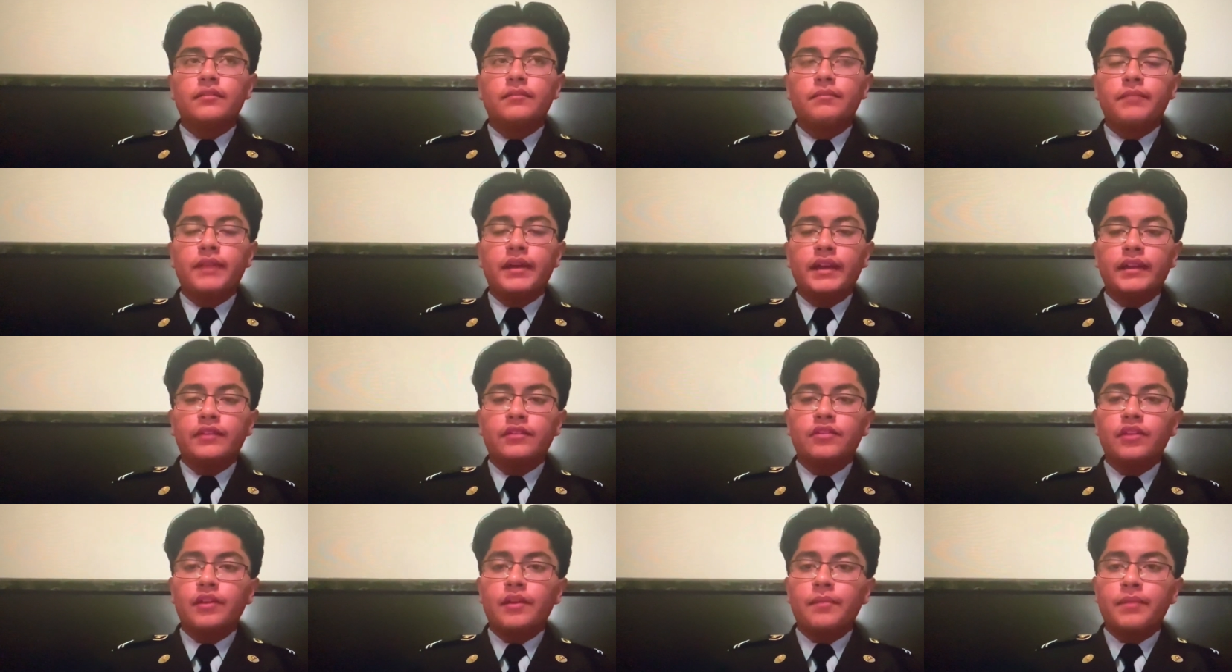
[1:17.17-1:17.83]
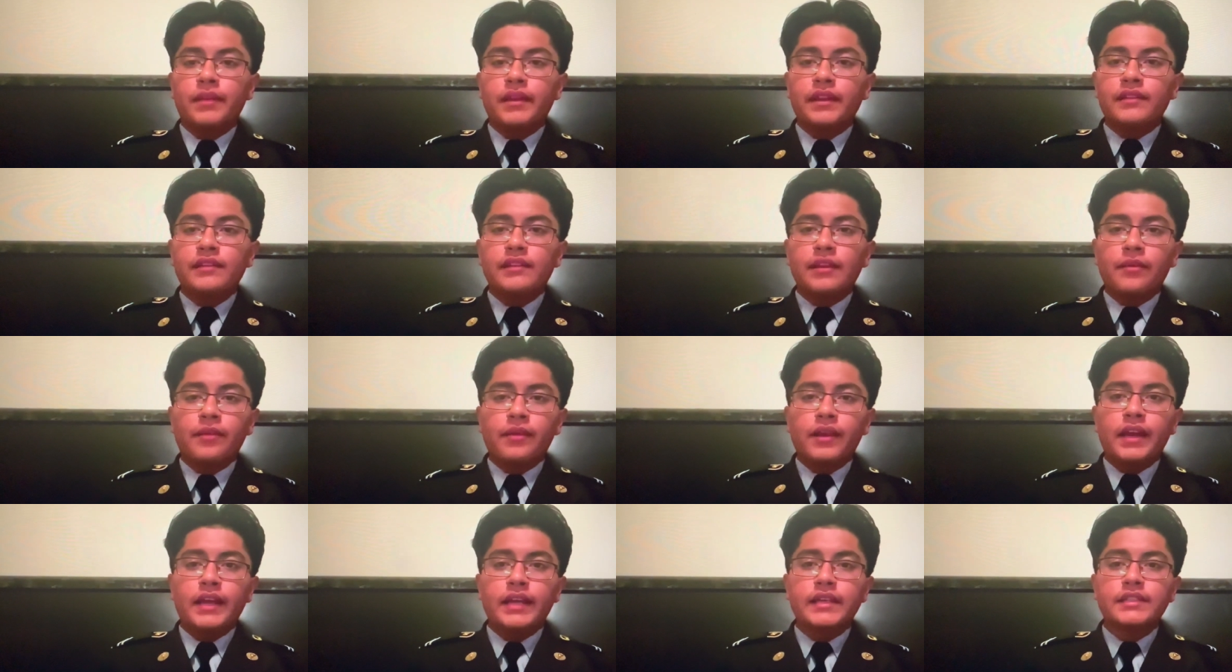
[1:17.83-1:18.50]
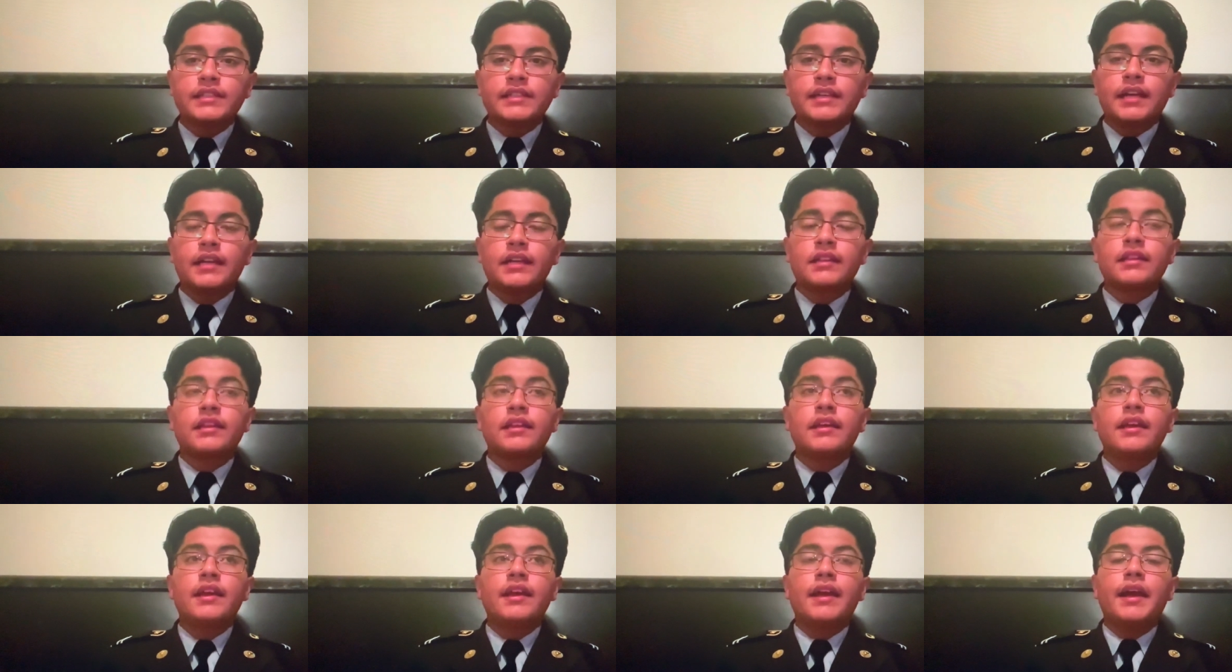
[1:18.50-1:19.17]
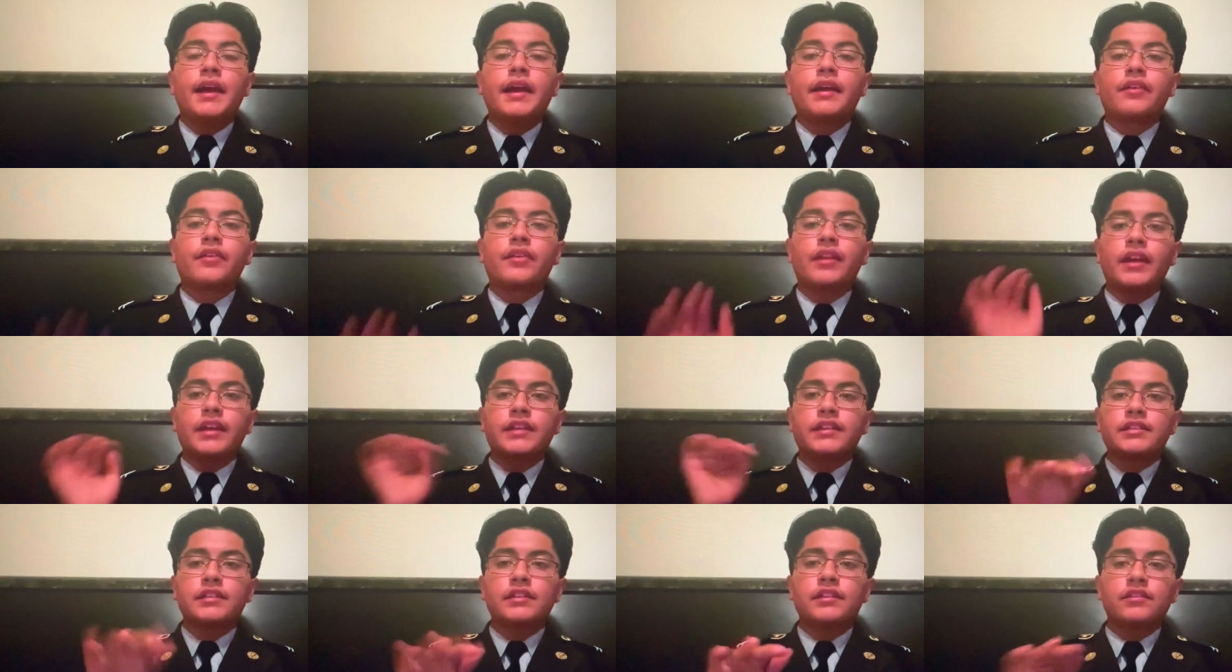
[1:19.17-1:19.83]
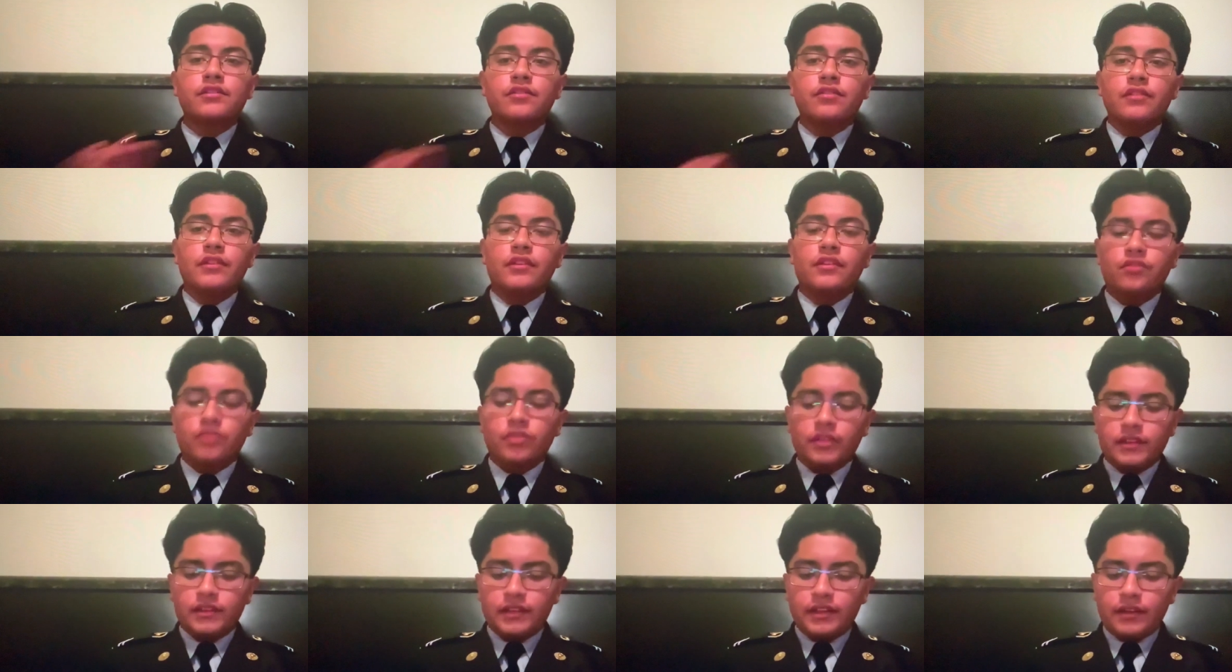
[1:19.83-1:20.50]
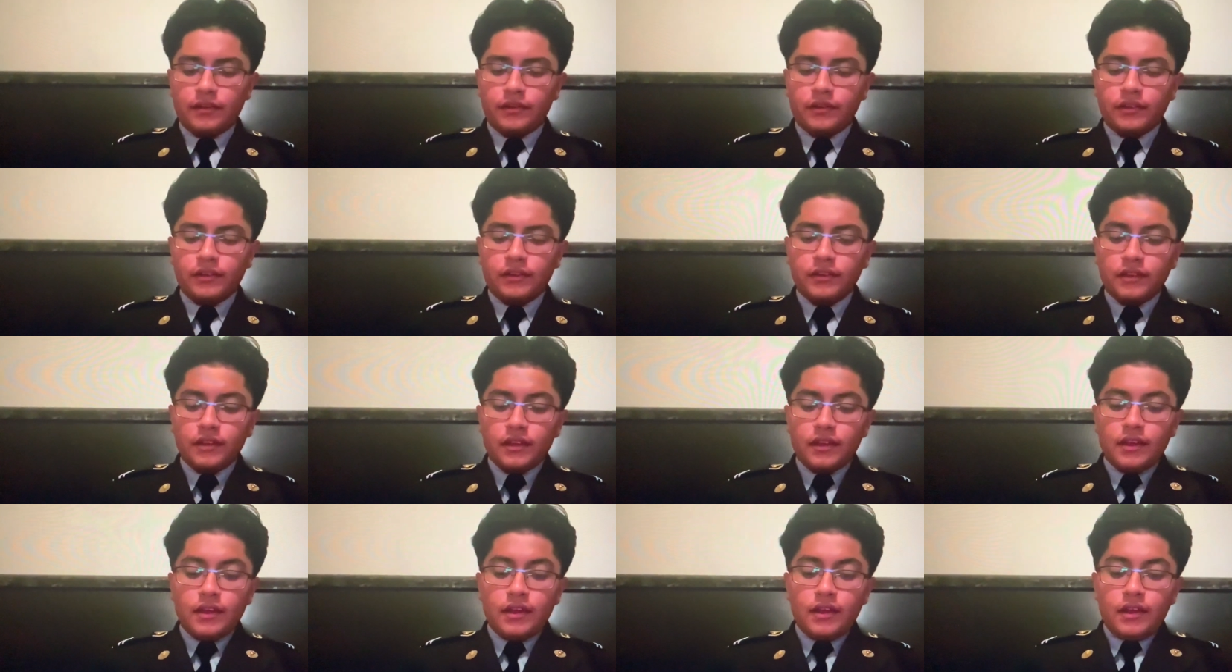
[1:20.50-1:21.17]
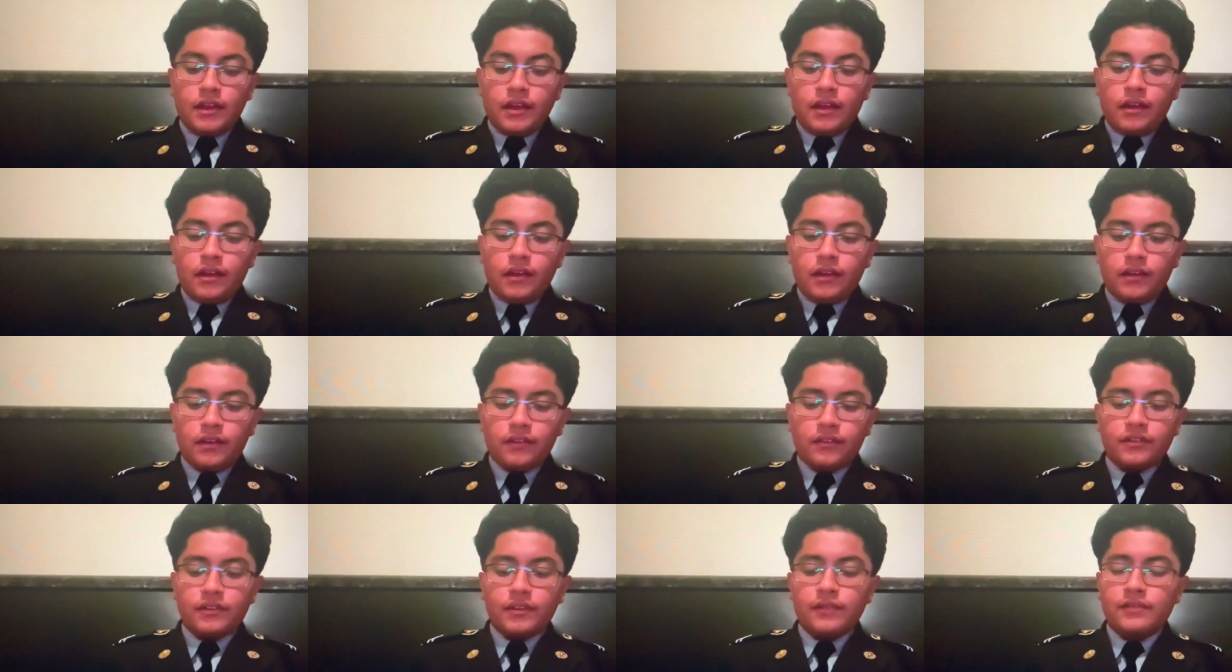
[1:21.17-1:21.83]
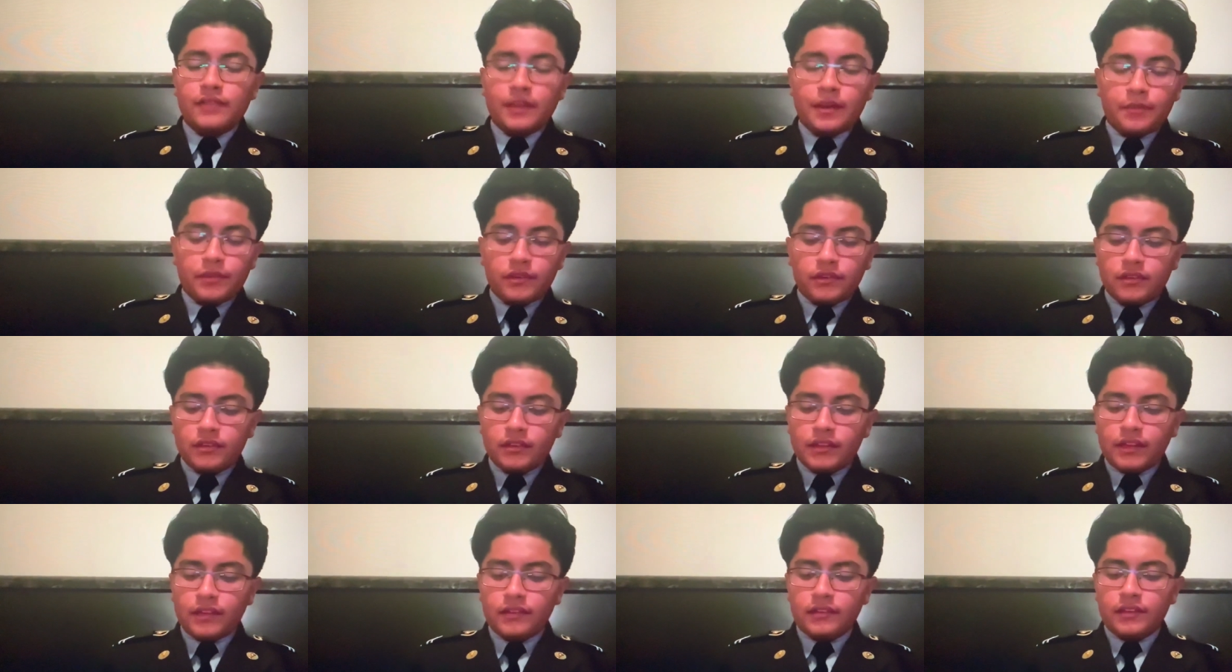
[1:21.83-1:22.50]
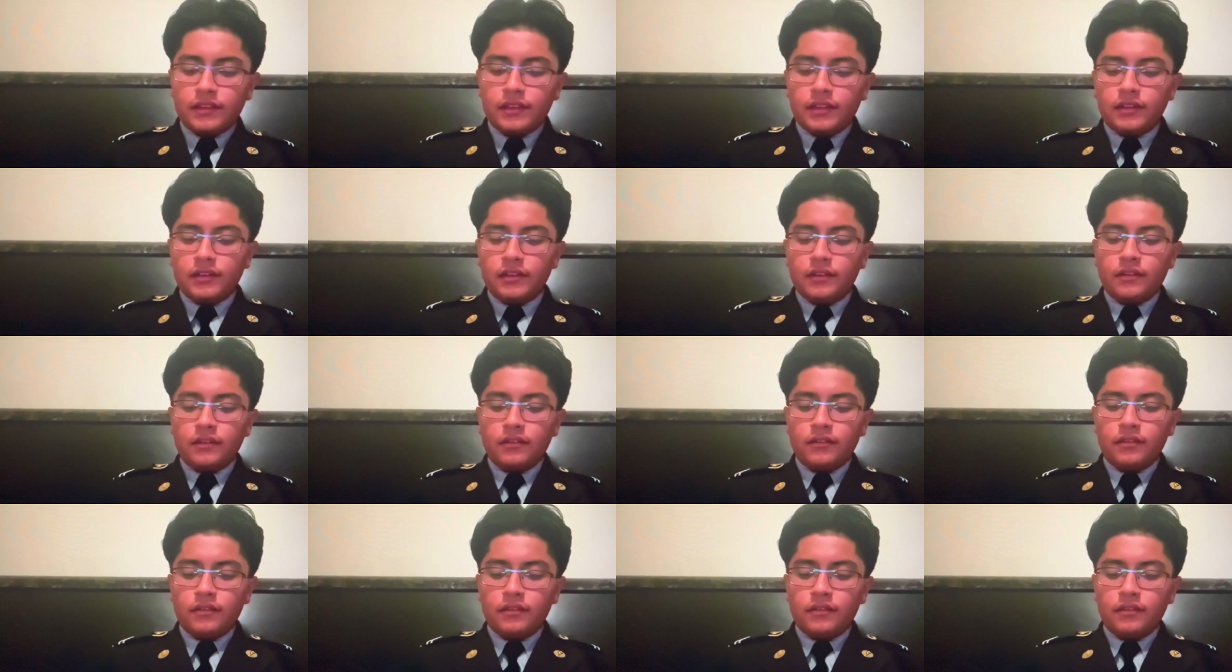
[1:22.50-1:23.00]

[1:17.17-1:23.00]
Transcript: by three planes that were hijacked and crashed into the Twin Towers of September 2000,